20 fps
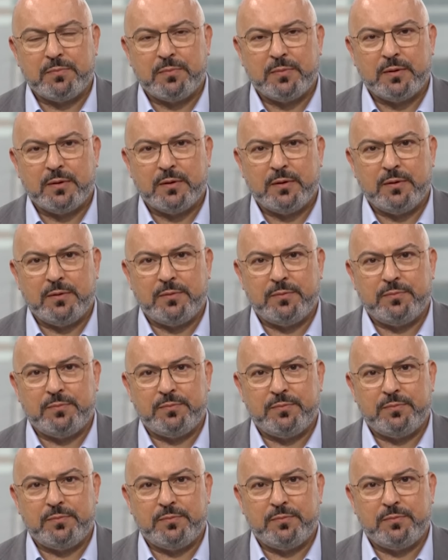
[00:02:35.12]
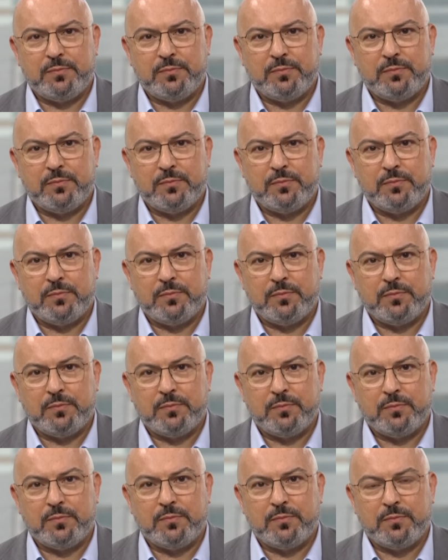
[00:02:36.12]

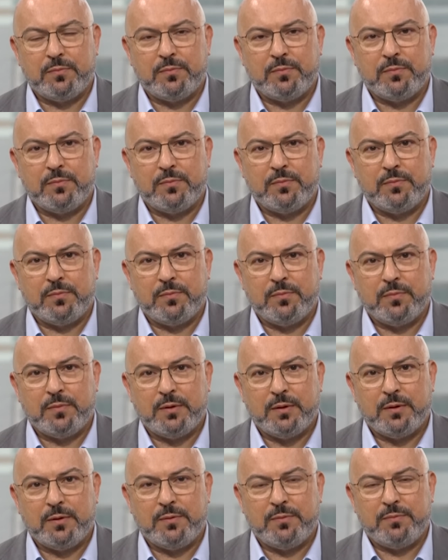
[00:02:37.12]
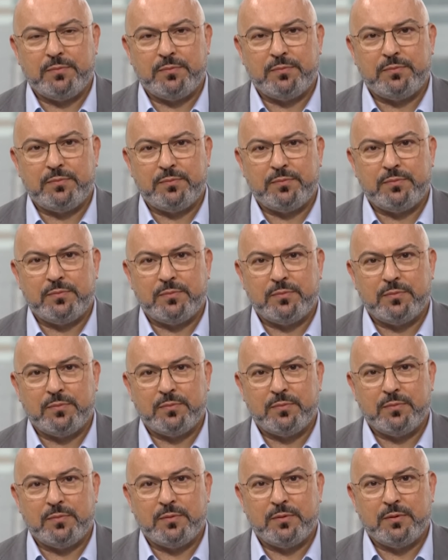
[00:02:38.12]

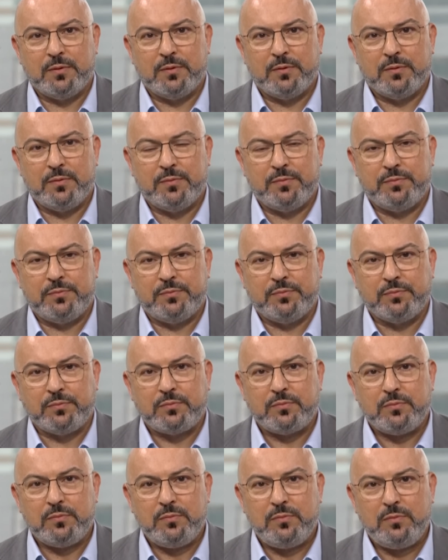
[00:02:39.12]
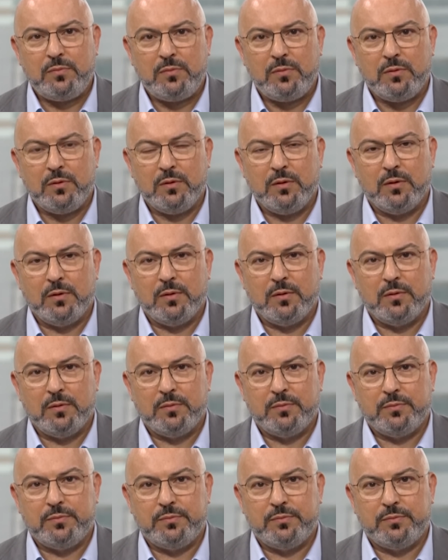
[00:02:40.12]

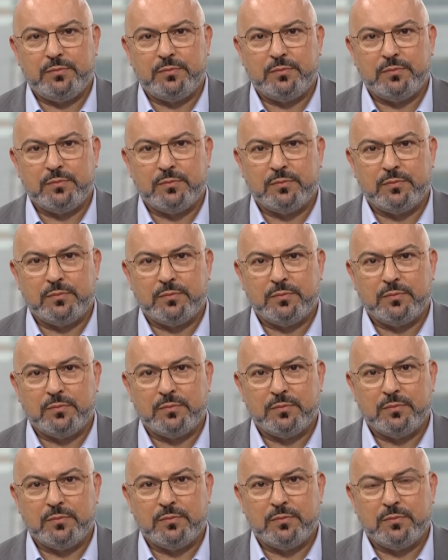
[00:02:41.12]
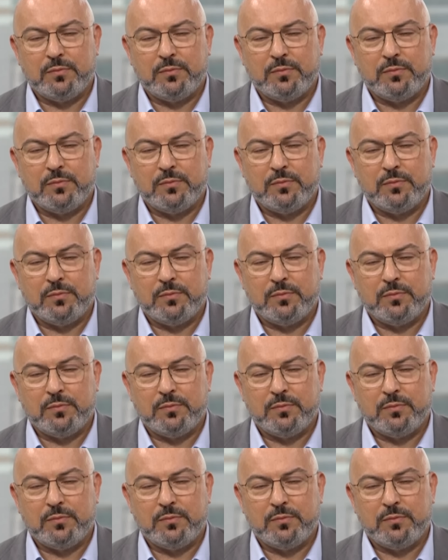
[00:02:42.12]
[no speech]